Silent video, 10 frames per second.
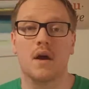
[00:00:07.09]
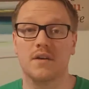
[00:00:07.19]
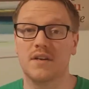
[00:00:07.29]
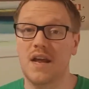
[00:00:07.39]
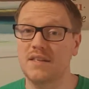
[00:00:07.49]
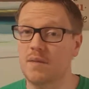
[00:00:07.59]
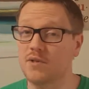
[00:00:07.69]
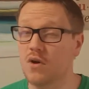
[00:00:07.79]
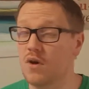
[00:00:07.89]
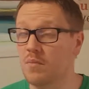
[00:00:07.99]
On today's
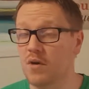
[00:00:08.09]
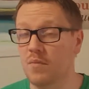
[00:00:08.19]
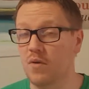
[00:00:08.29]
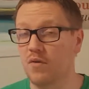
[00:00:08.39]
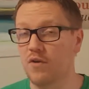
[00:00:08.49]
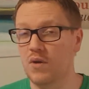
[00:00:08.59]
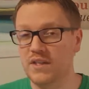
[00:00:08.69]
episode, I'm going to be reviewing